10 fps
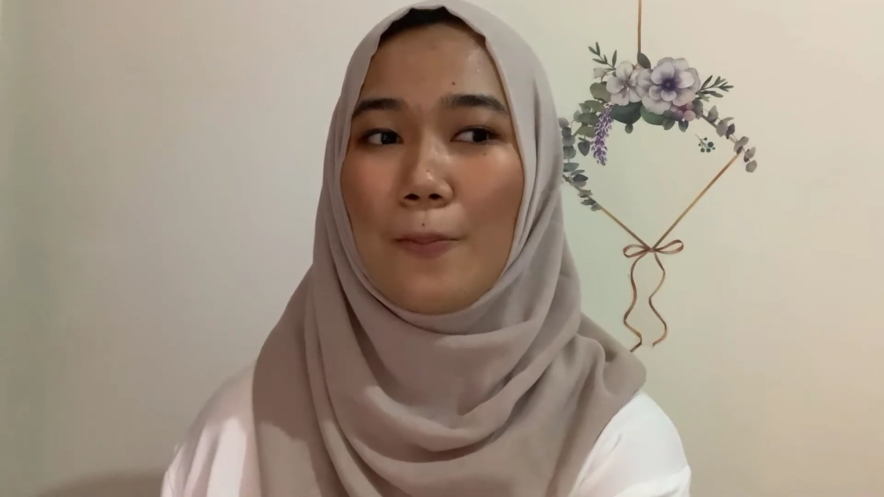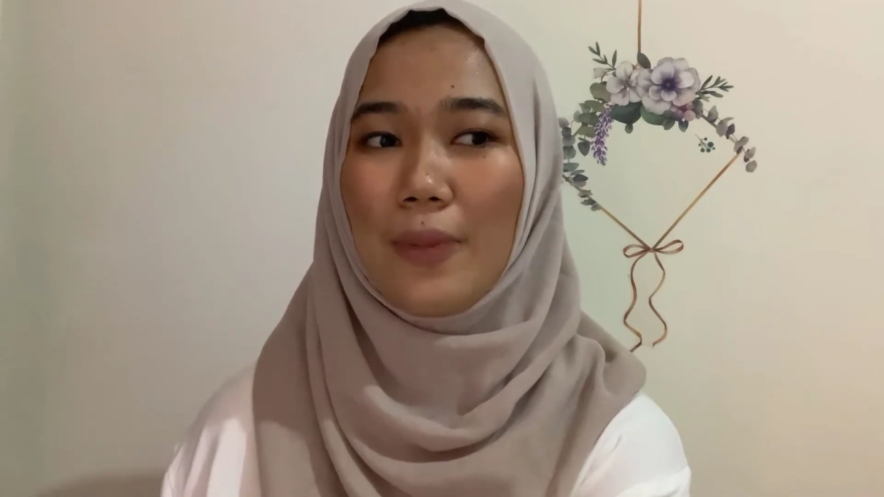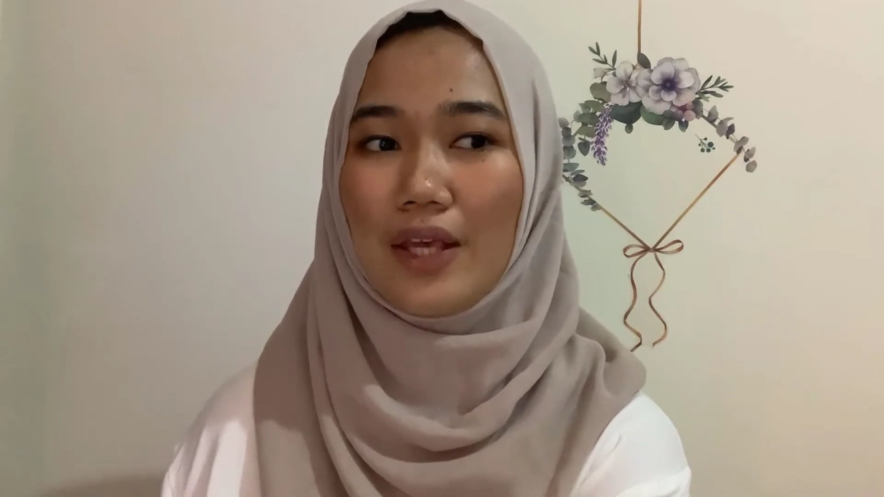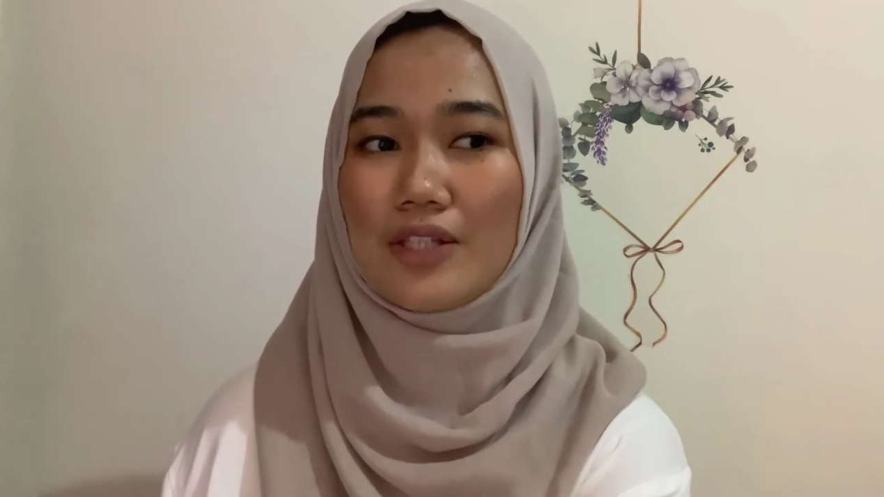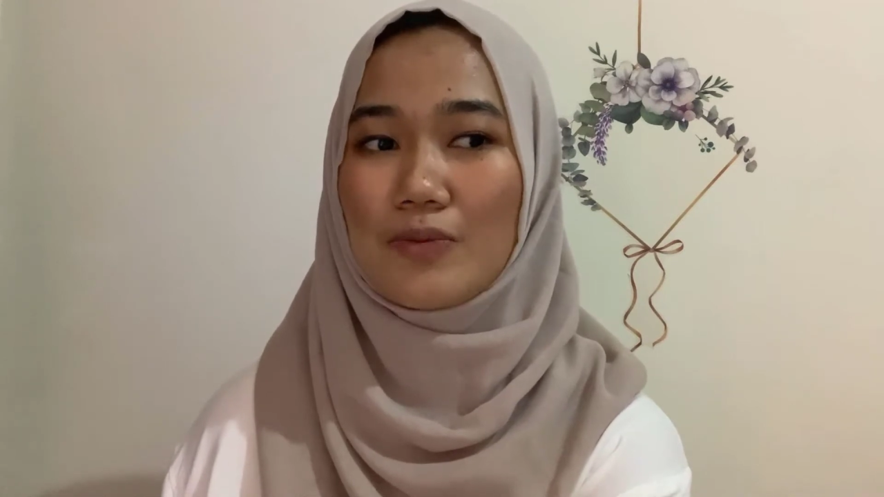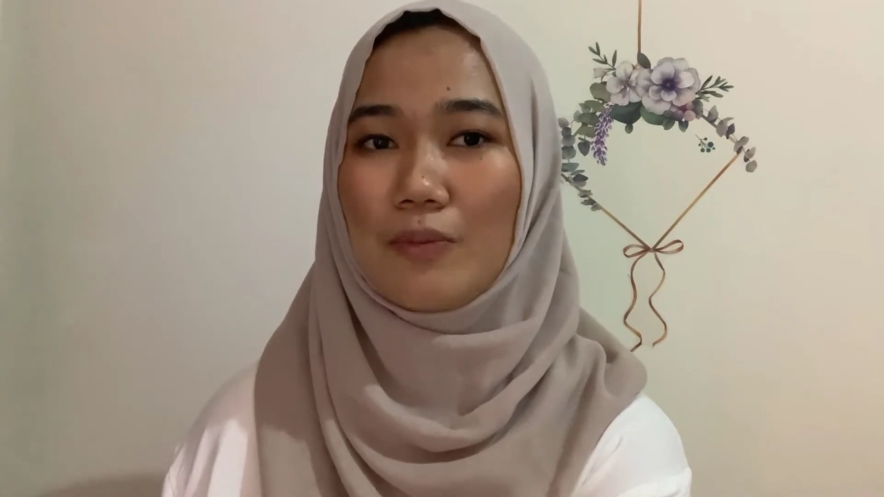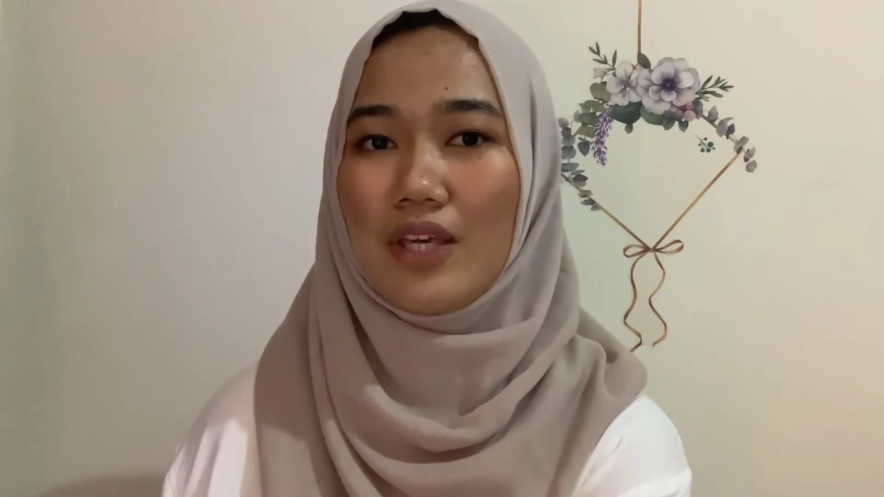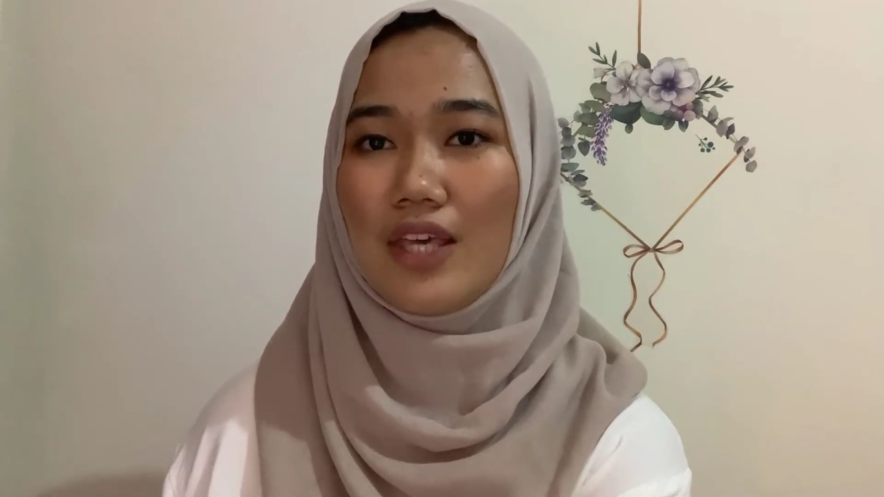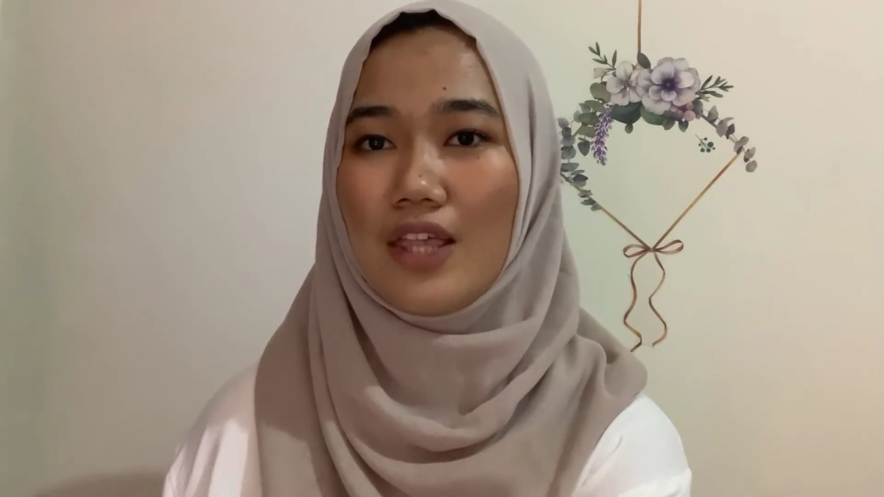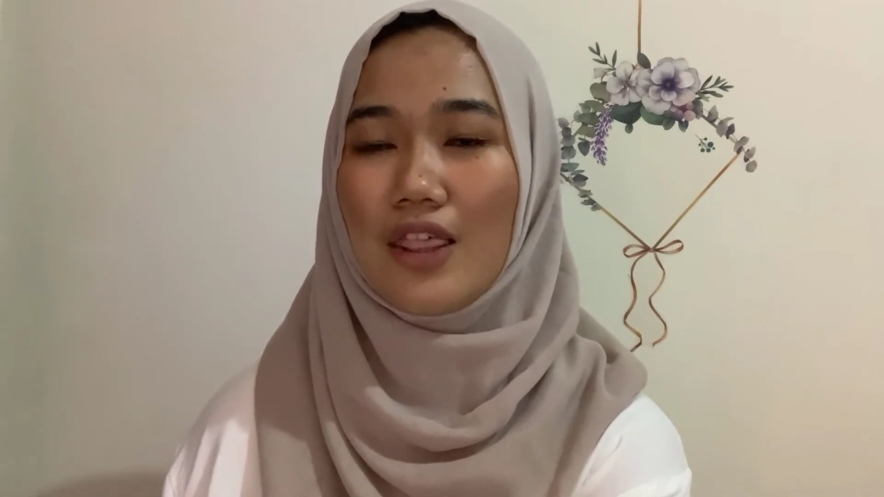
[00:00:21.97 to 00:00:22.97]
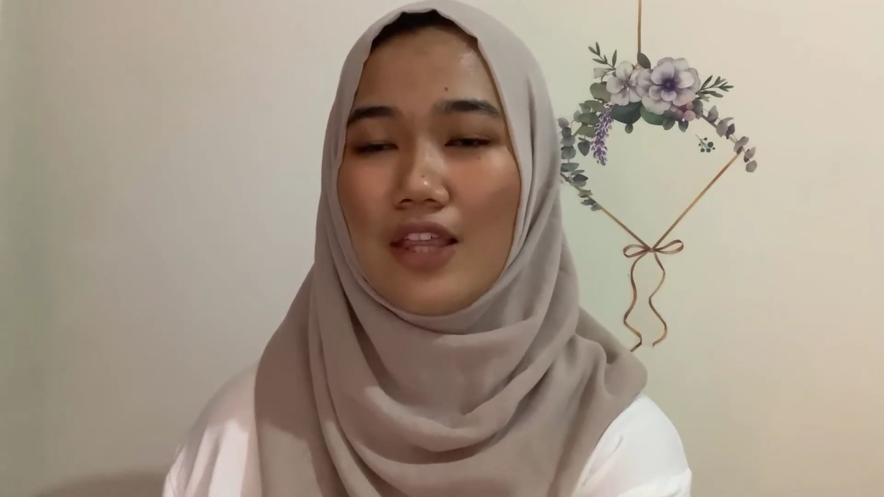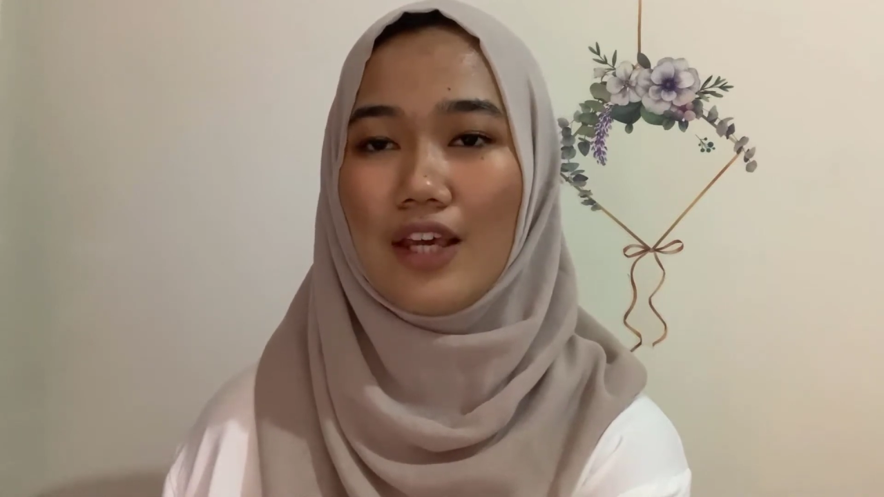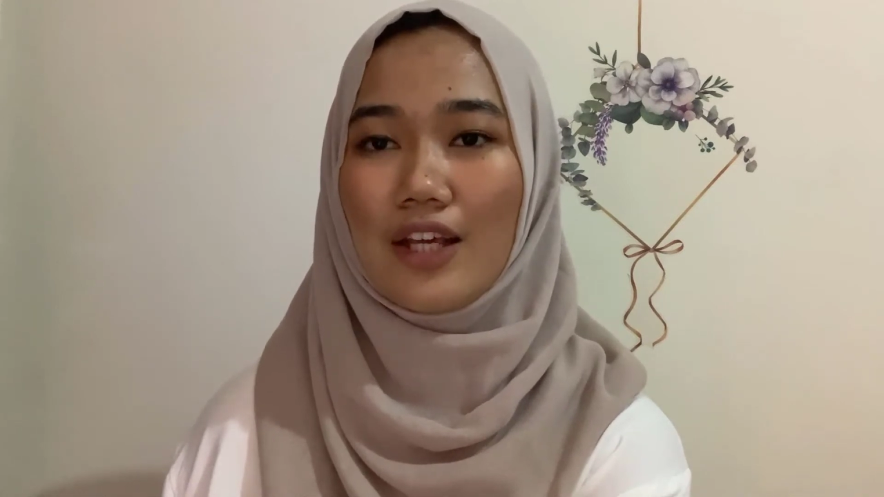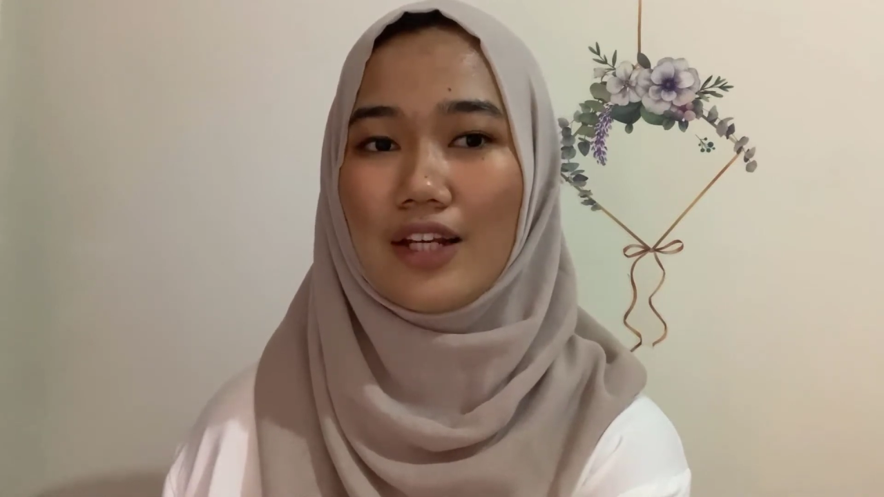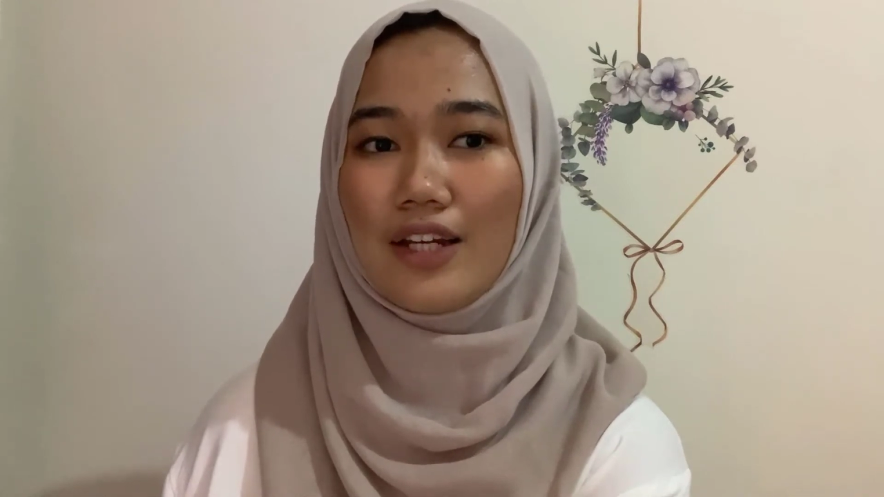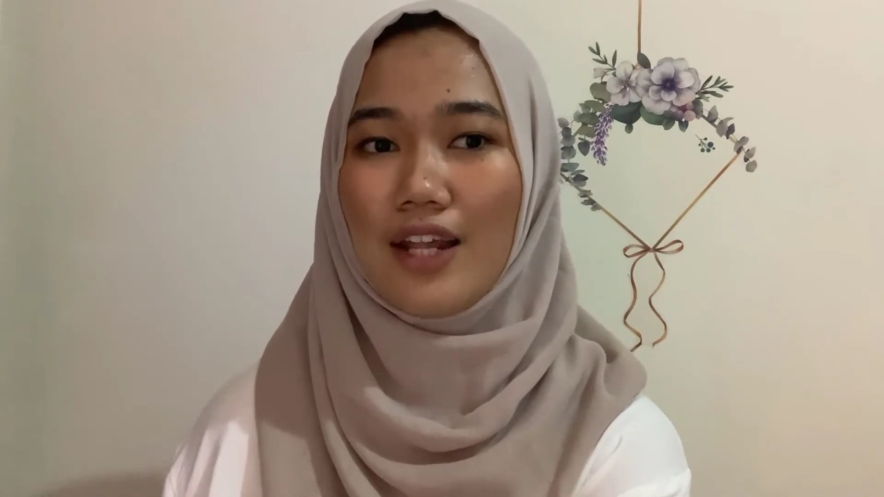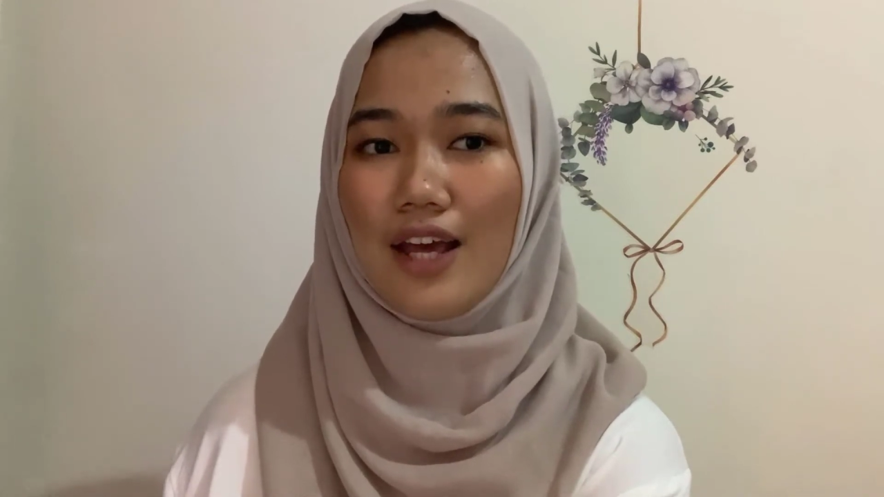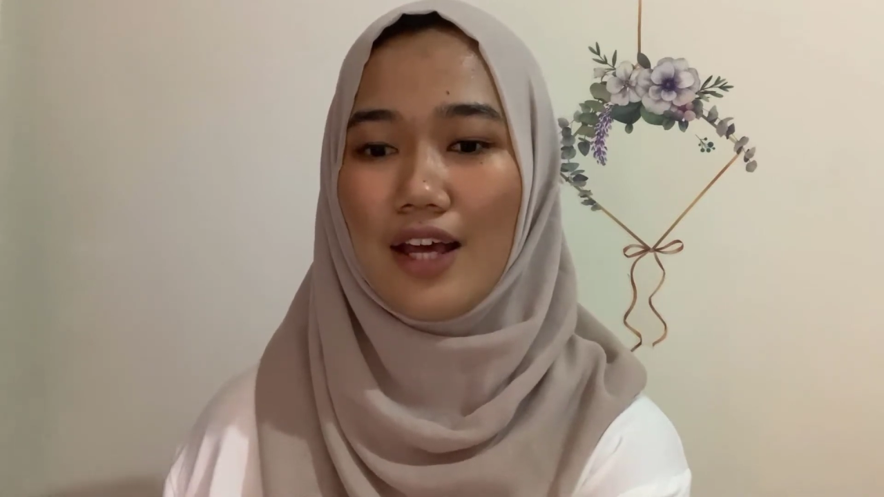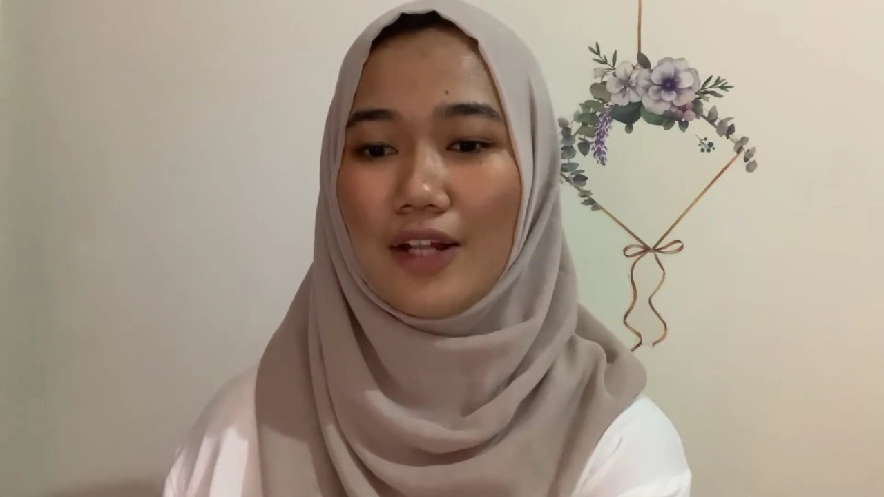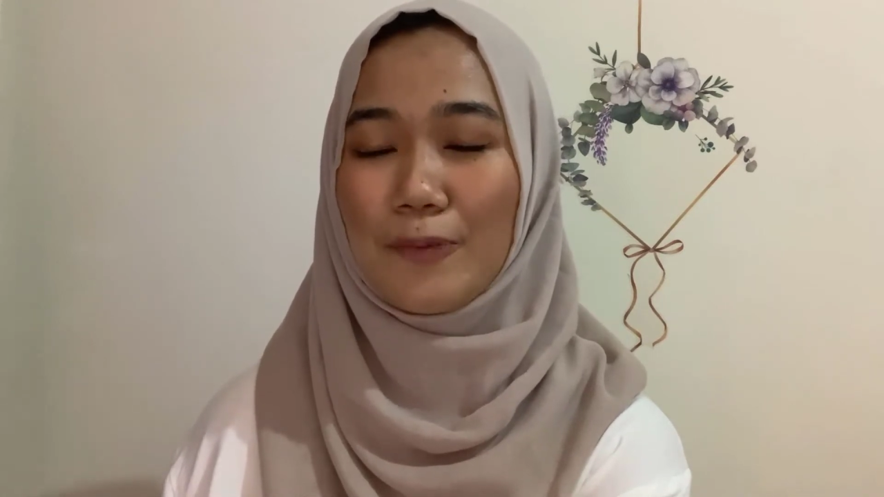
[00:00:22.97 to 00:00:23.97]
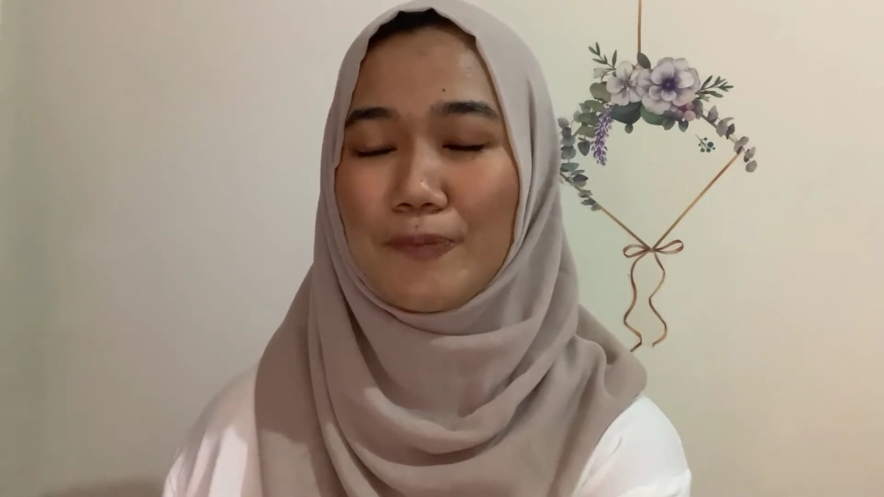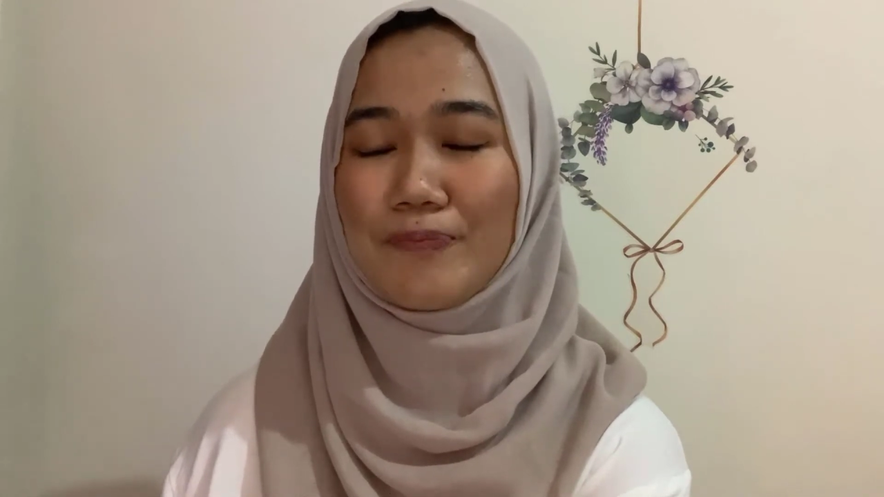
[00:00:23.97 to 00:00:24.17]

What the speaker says: makes me think that